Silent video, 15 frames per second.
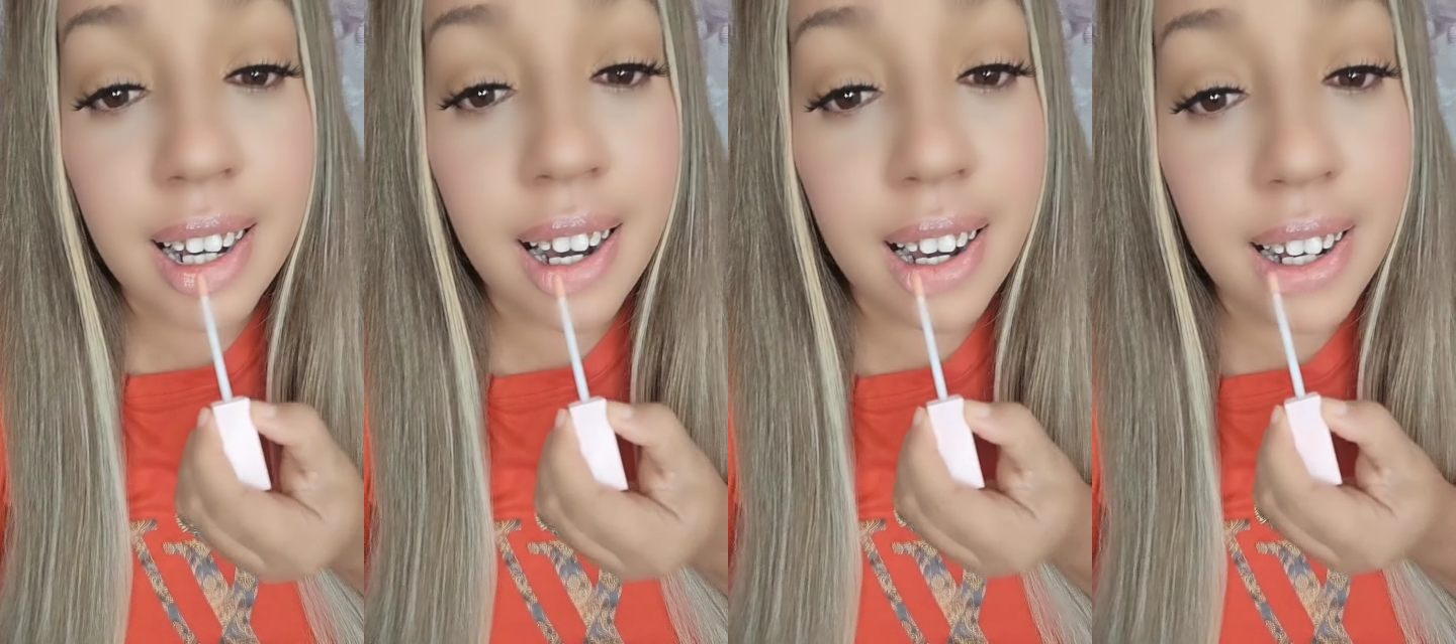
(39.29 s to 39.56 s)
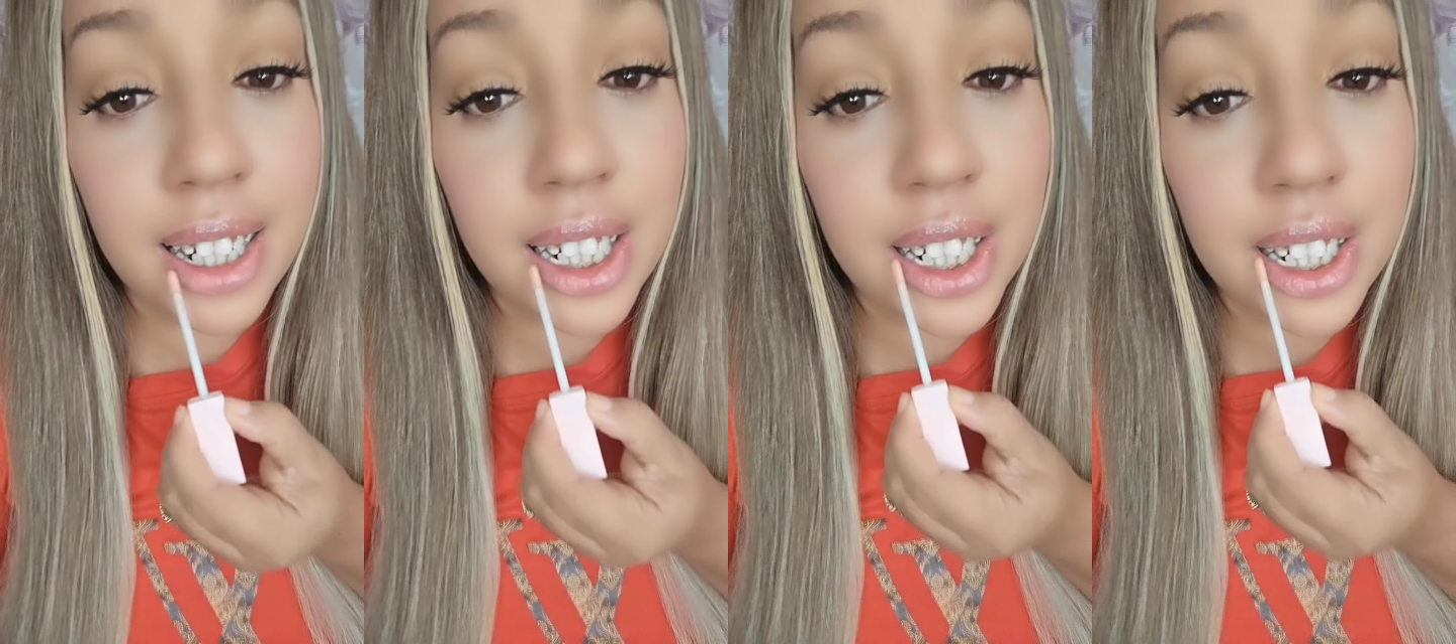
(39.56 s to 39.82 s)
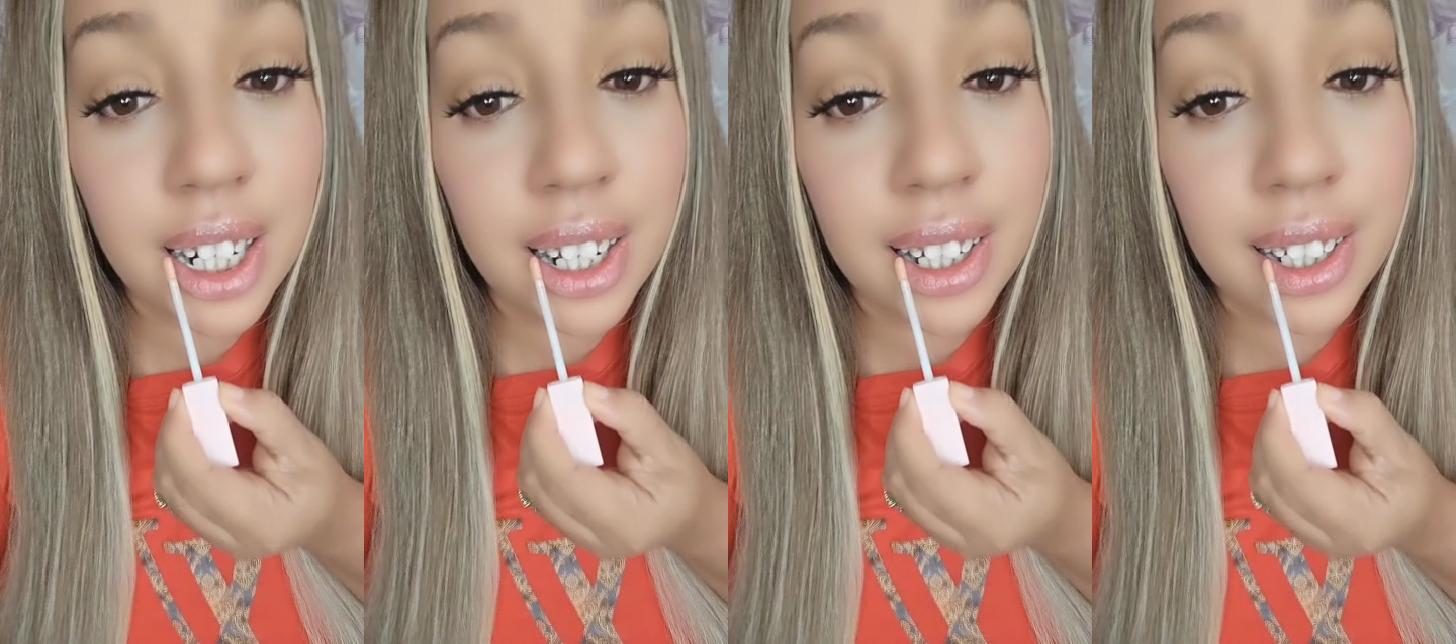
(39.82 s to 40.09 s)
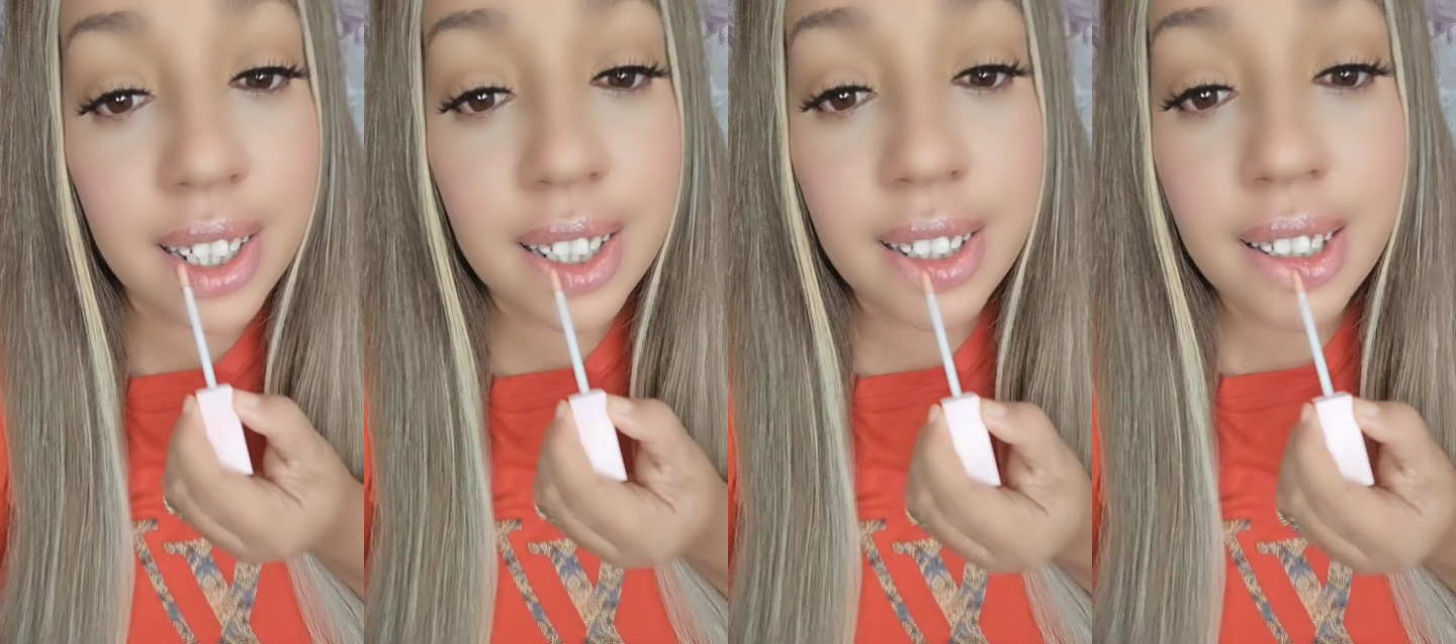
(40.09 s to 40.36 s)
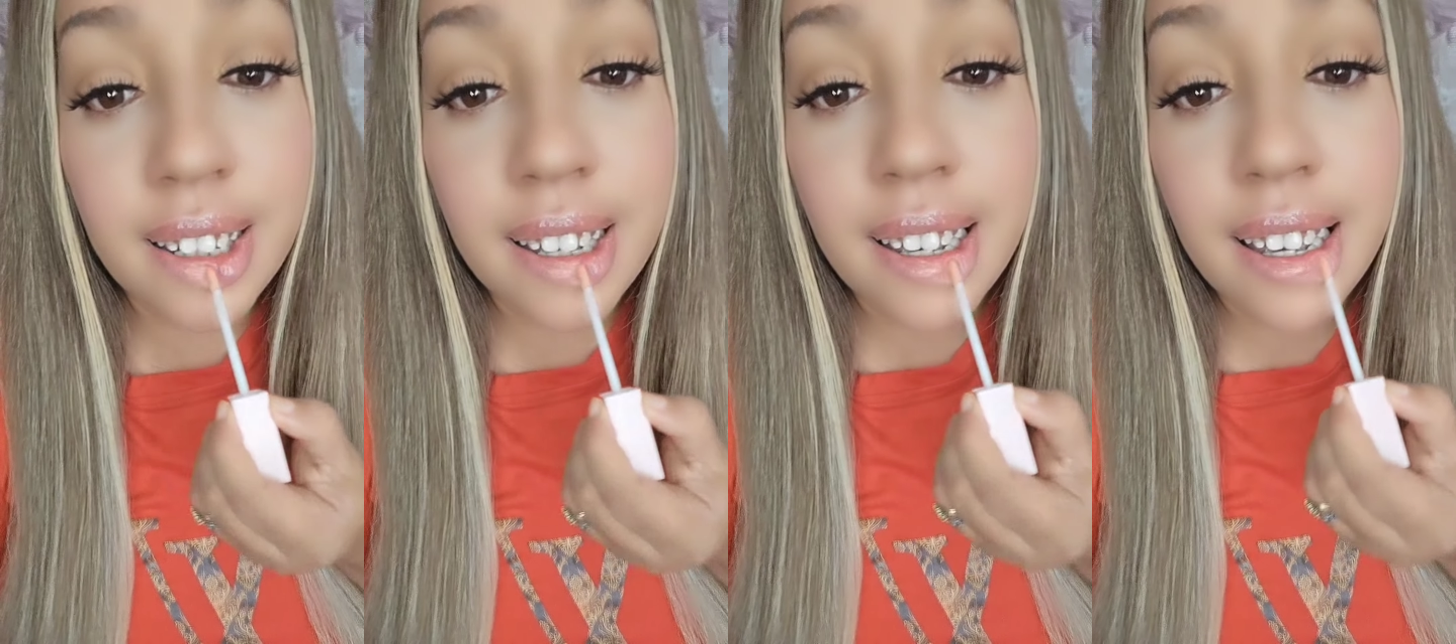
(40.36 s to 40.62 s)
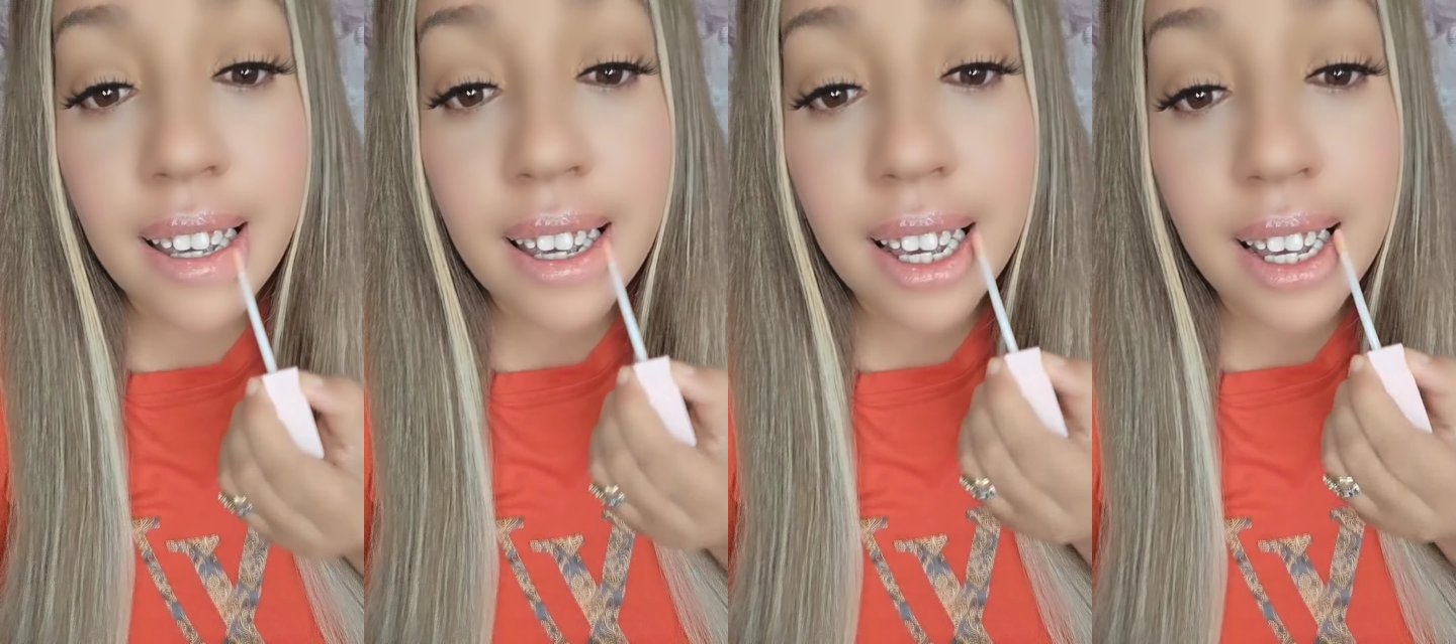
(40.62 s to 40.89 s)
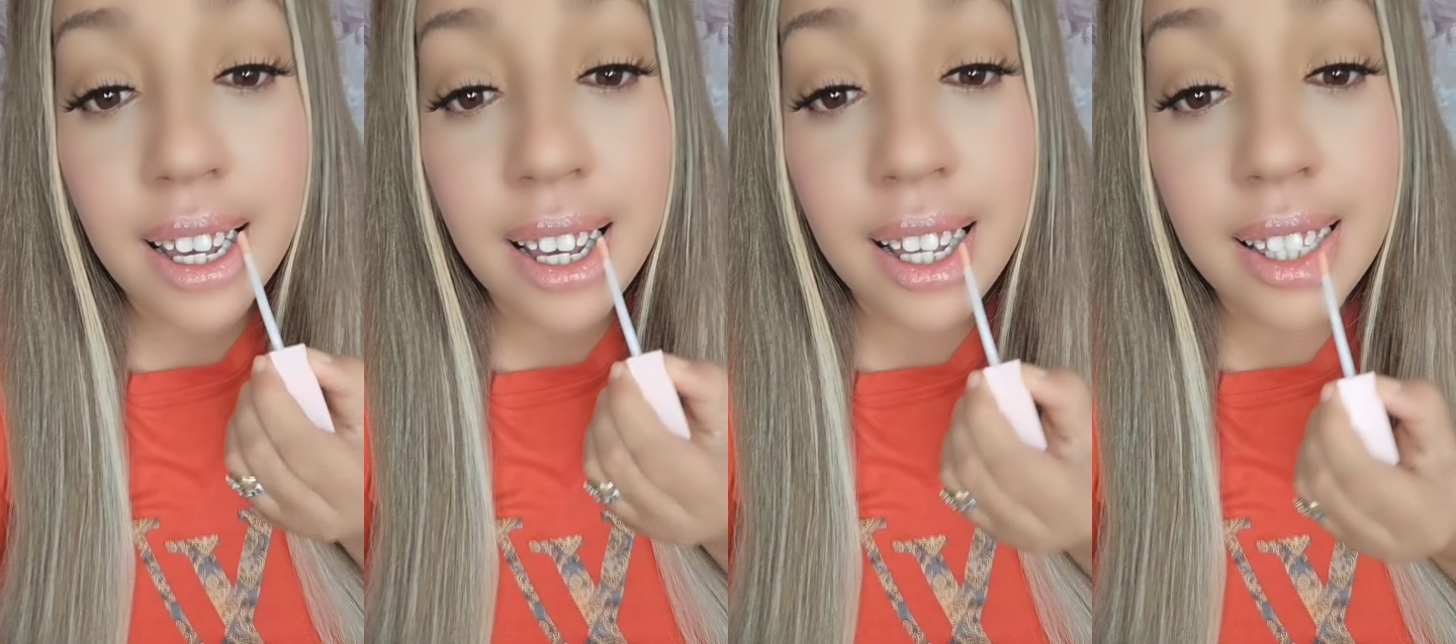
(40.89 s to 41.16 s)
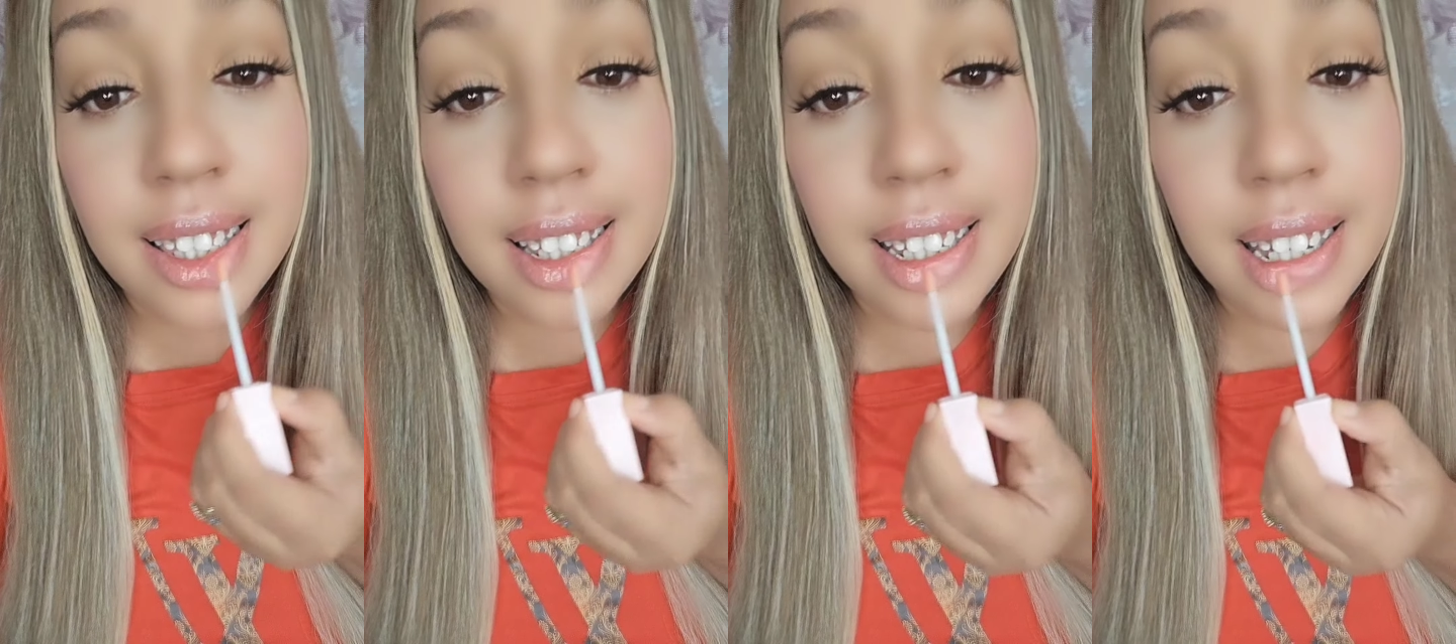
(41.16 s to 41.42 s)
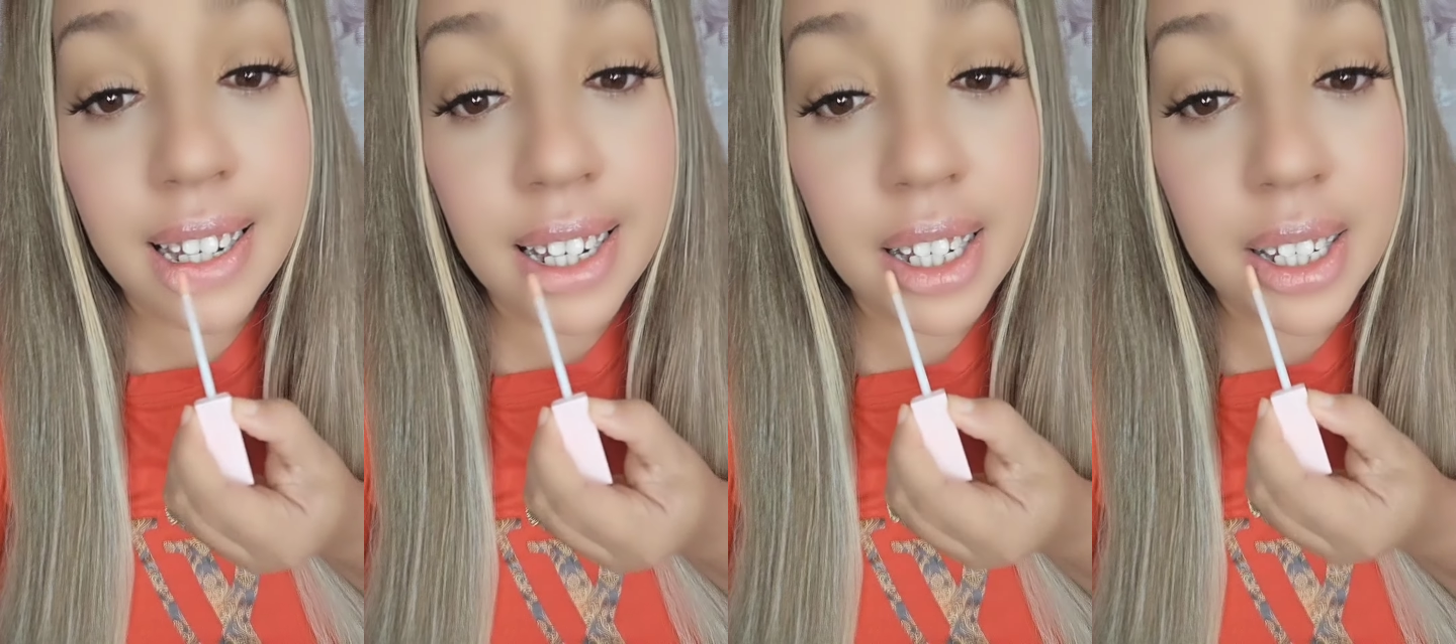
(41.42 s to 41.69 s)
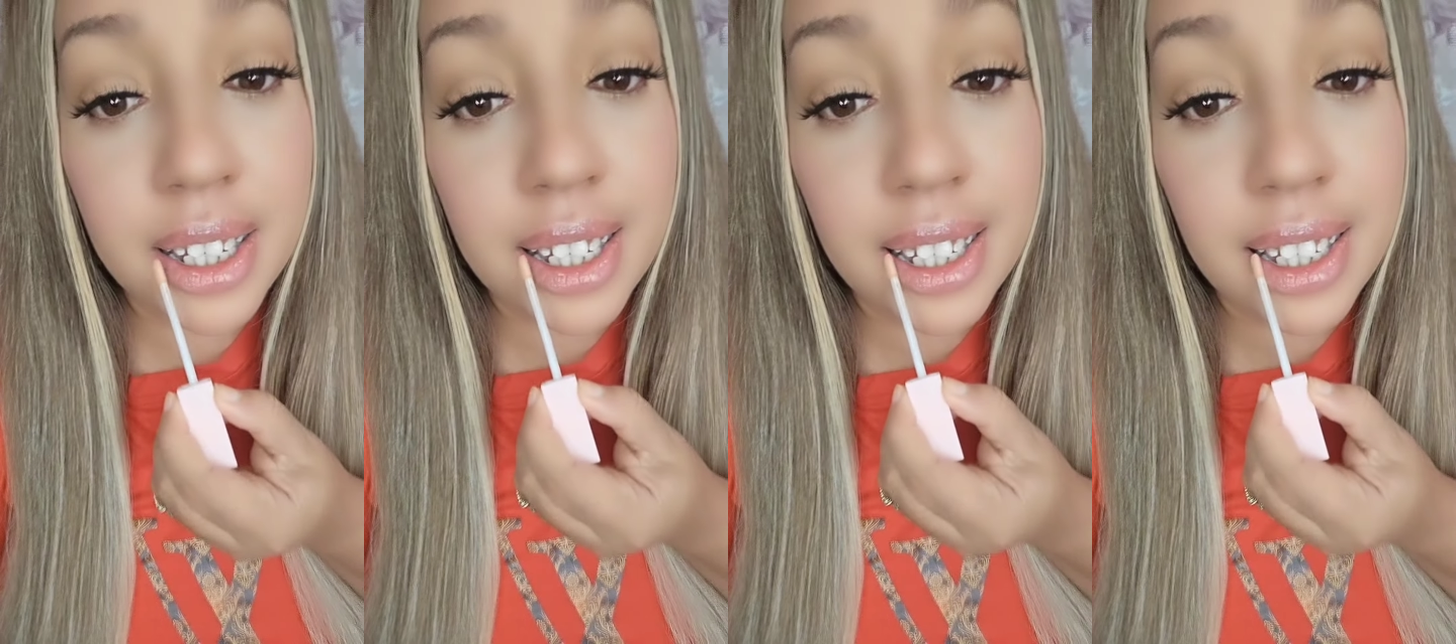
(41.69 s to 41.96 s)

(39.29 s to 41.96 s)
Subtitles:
high shine and the